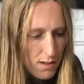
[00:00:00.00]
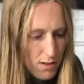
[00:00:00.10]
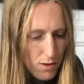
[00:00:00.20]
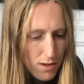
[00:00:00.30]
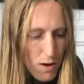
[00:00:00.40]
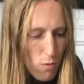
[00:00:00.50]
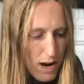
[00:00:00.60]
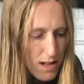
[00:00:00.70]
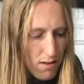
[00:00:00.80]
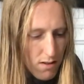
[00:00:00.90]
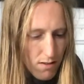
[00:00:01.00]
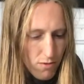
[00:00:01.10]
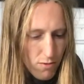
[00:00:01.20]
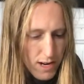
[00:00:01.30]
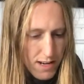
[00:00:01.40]
So I can't wait to
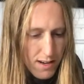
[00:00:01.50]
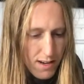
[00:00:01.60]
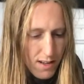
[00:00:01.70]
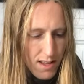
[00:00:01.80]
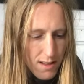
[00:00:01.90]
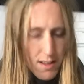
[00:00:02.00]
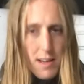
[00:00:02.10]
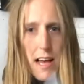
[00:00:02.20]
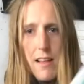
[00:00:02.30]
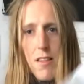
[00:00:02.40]
read this. And he has